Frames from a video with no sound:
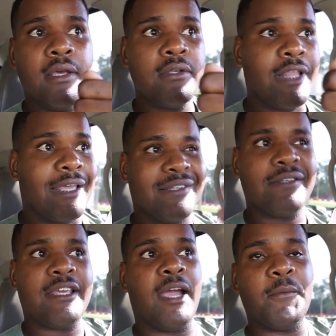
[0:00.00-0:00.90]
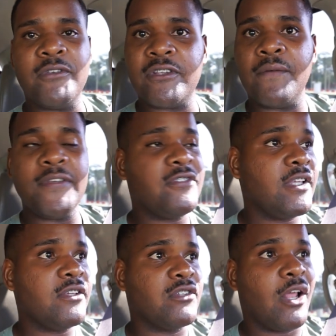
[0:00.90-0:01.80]
like camera selfie
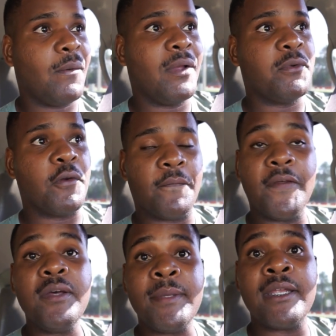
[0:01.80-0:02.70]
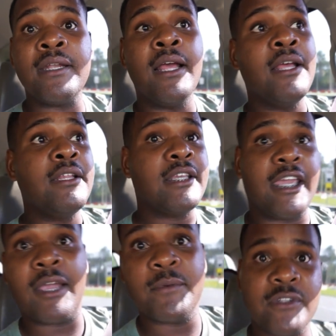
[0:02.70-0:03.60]
sticks, so that way when you're filming, the
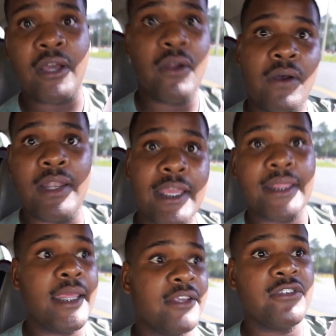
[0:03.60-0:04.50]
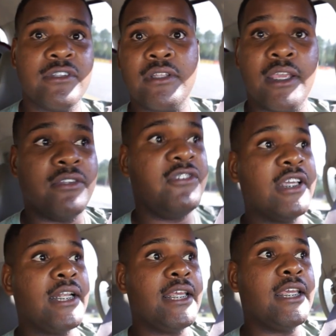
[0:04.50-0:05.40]
camera's not all like this and
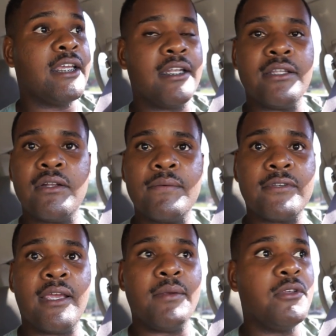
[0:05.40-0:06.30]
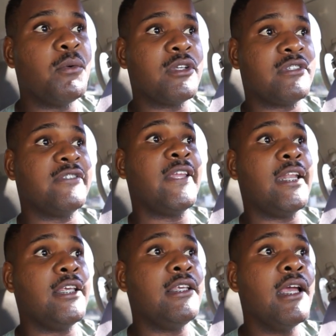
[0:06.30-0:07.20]
jiggly, and you know what I'm saying? You want
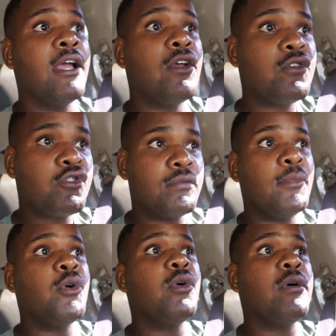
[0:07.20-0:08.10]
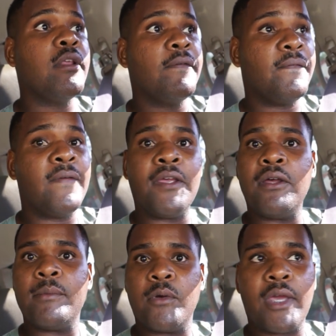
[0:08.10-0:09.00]
steady, smooth
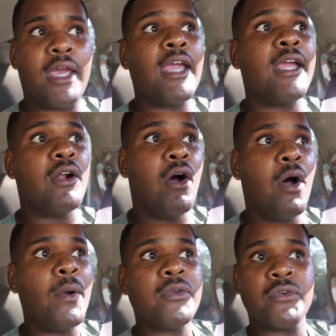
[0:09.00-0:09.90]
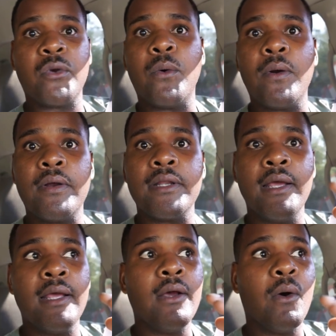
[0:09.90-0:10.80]
film, okay? And always record
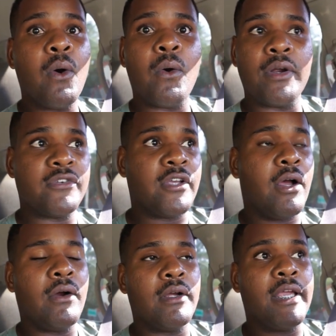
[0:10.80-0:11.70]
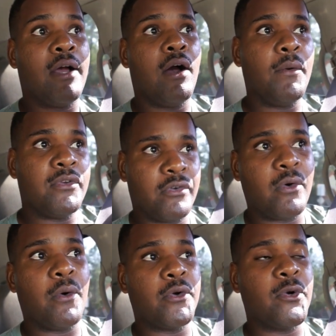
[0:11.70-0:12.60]

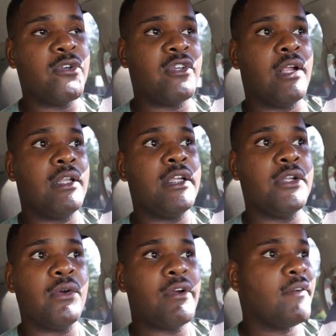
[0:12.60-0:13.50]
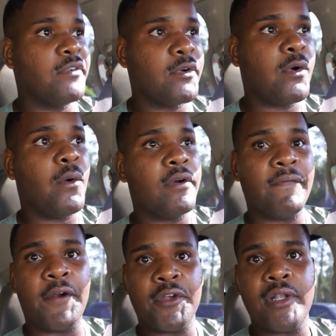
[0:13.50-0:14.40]
horizontally. Don't ever record
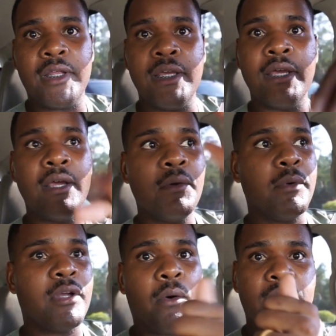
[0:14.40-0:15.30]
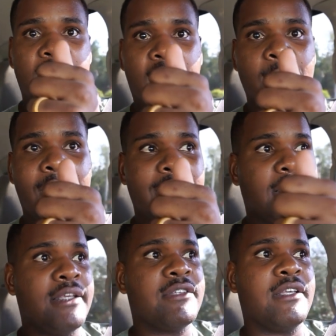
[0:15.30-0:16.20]
vertically with holding the camera like
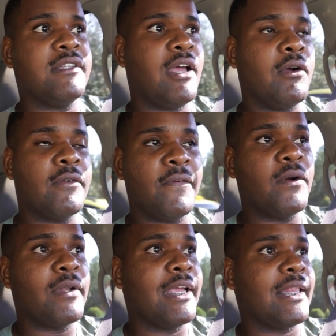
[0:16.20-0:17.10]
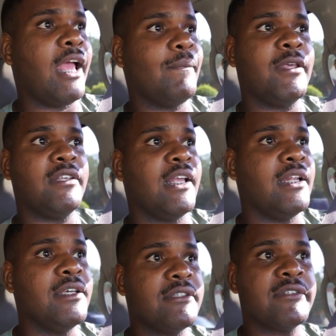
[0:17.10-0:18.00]
this, or the phone like that, because that
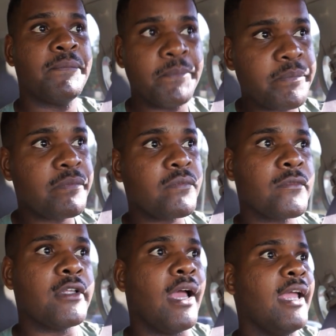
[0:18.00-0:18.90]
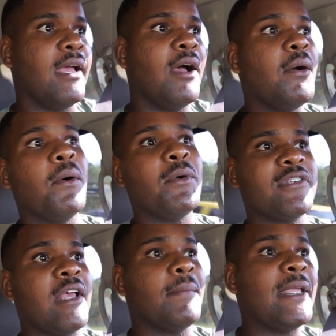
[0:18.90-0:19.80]
looks, I don't want to
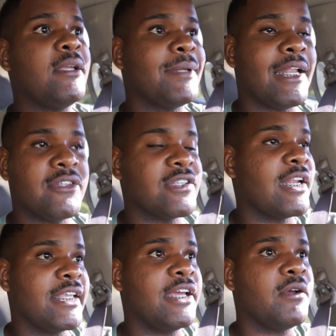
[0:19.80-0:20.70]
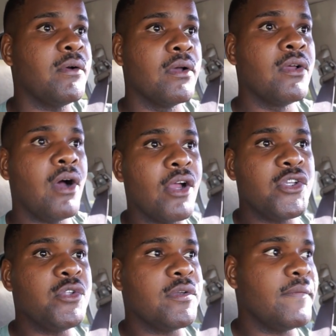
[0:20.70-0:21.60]
sound mean, but that looks kind of ghetto on
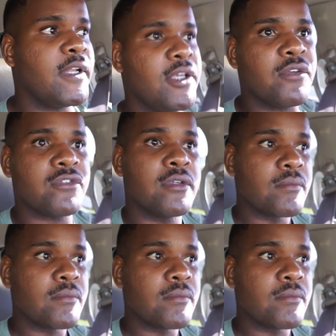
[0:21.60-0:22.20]
YouTube videos.